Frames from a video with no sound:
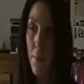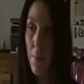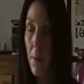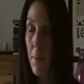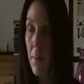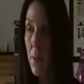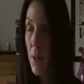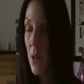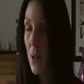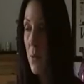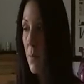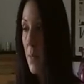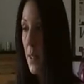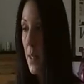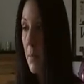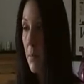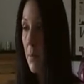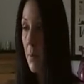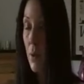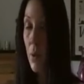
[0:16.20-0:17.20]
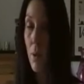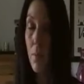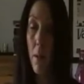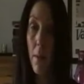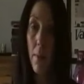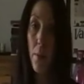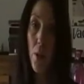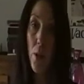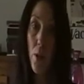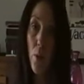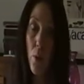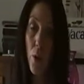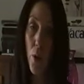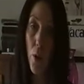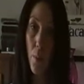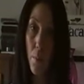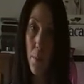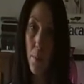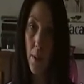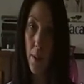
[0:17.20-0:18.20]
So it might be two people, it might be two
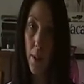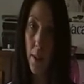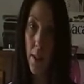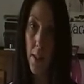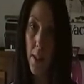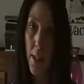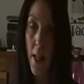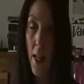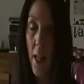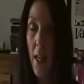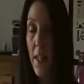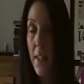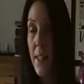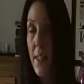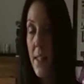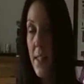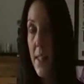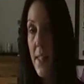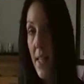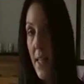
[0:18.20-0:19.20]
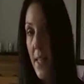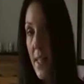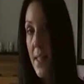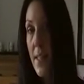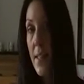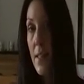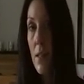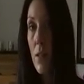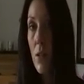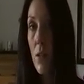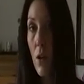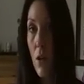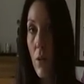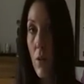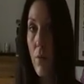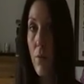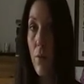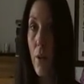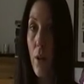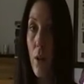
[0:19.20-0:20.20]
companies, and the state is
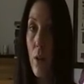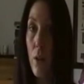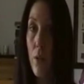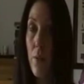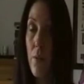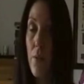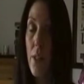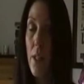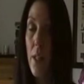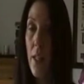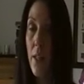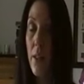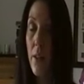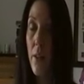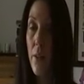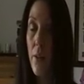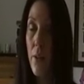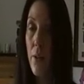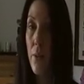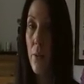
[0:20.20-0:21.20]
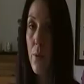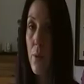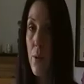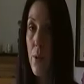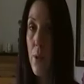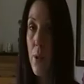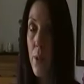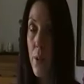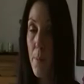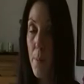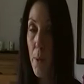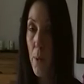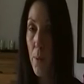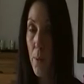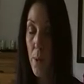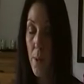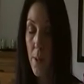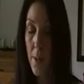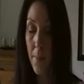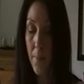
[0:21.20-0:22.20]
not involved in those
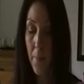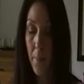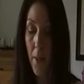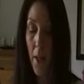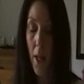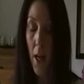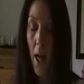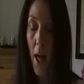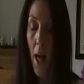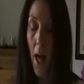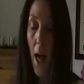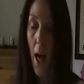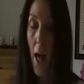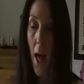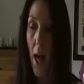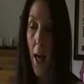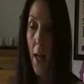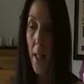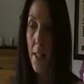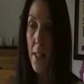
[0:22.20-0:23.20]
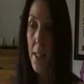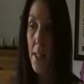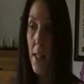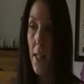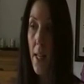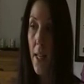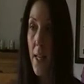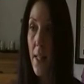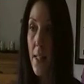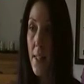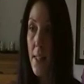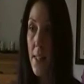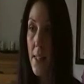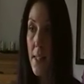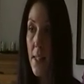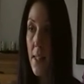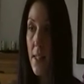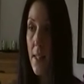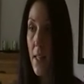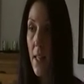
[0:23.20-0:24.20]
disputes. And
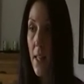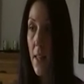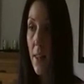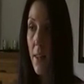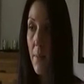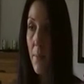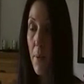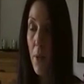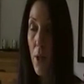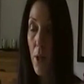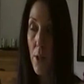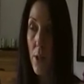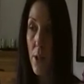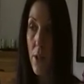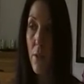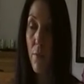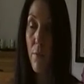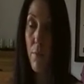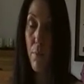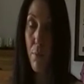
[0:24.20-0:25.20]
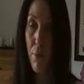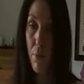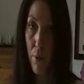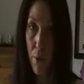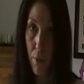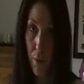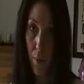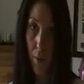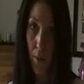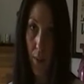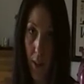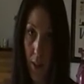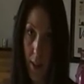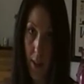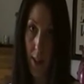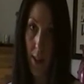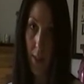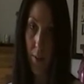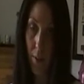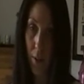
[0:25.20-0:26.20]
in the burden of proof
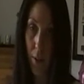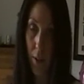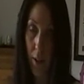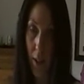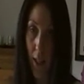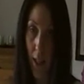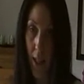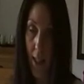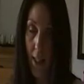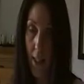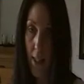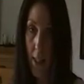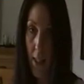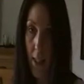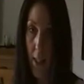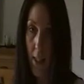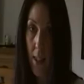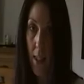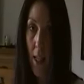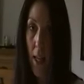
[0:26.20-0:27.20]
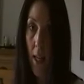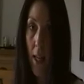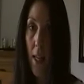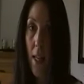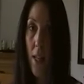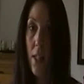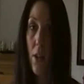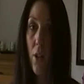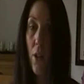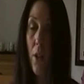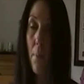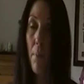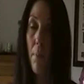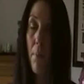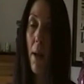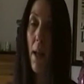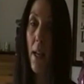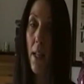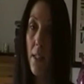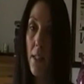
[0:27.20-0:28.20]
in civil cases is on a
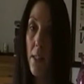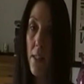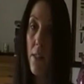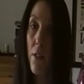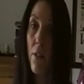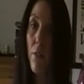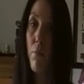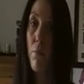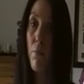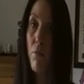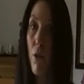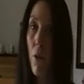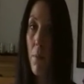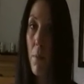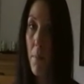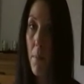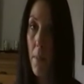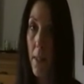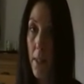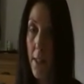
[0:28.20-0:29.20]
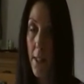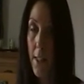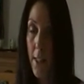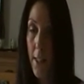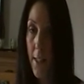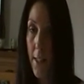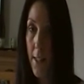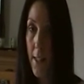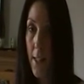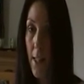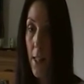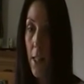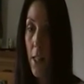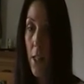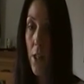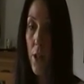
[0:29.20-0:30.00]
balance of probabilities.